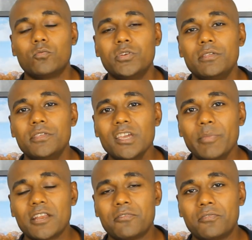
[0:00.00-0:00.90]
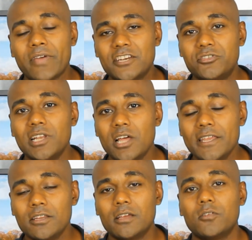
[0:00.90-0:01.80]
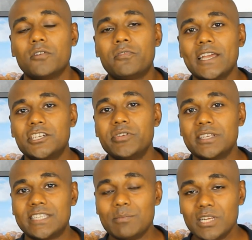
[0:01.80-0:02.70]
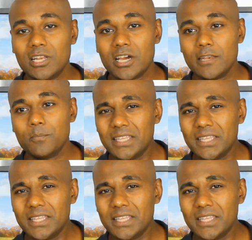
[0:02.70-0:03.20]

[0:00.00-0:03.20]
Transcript: When you think about a factory line, a factory assembly line,